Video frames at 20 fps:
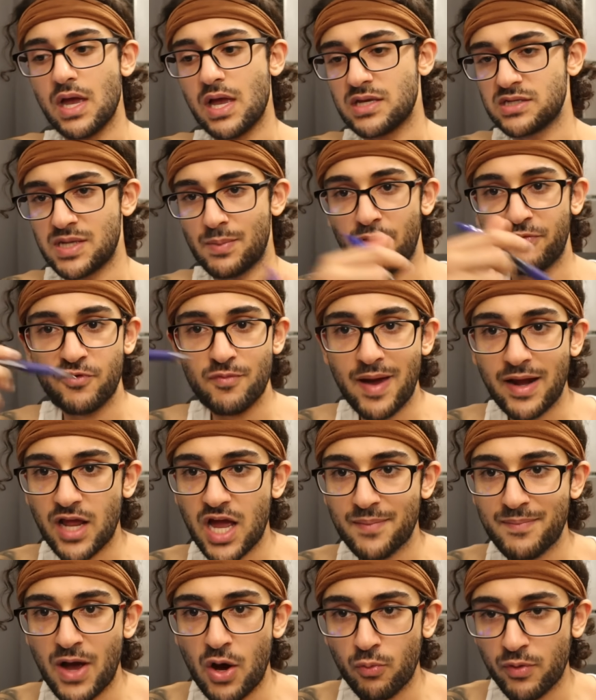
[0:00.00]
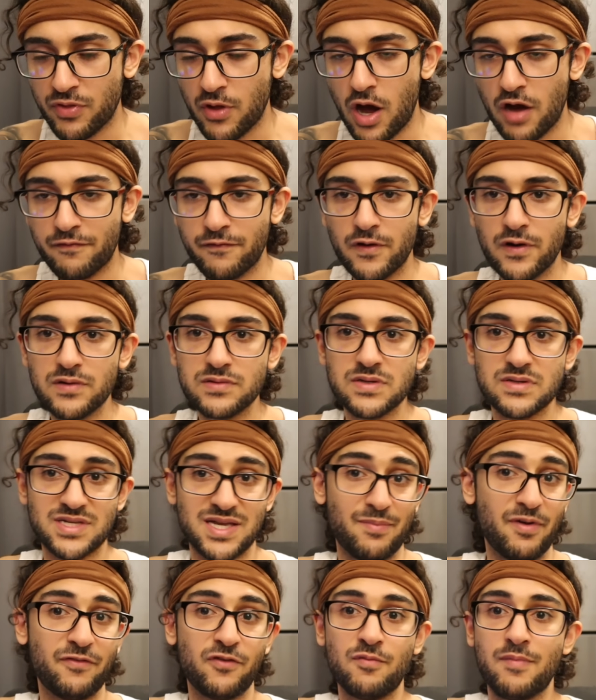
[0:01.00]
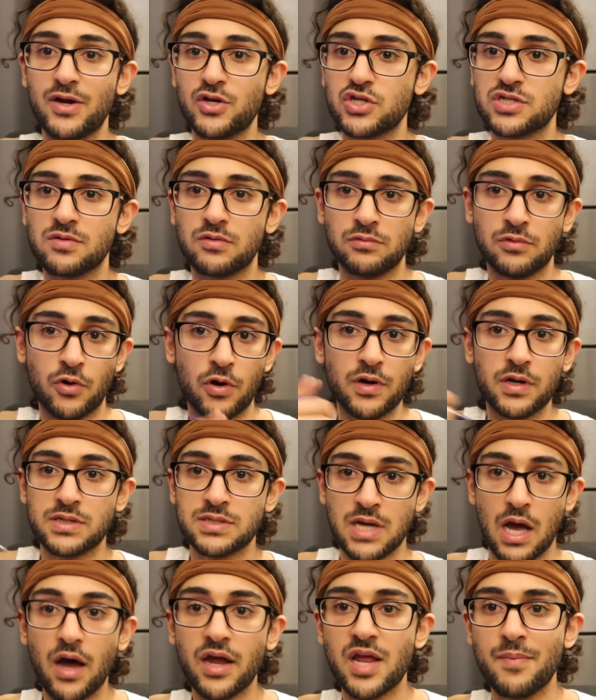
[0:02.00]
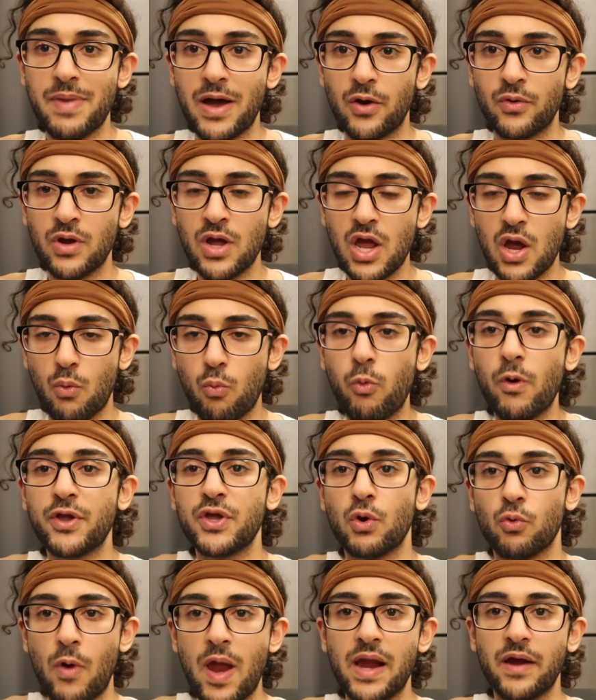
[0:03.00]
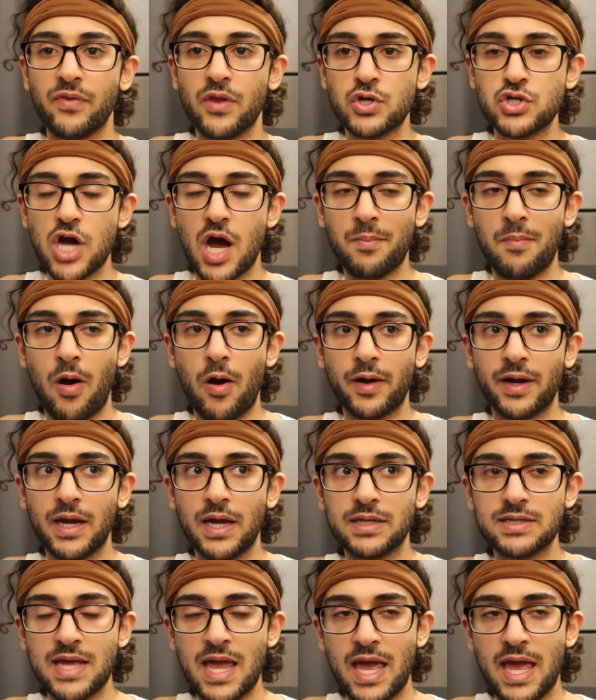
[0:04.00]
Some of you might come out with offers. Some of you might just learn a ton about where you rank in the job market.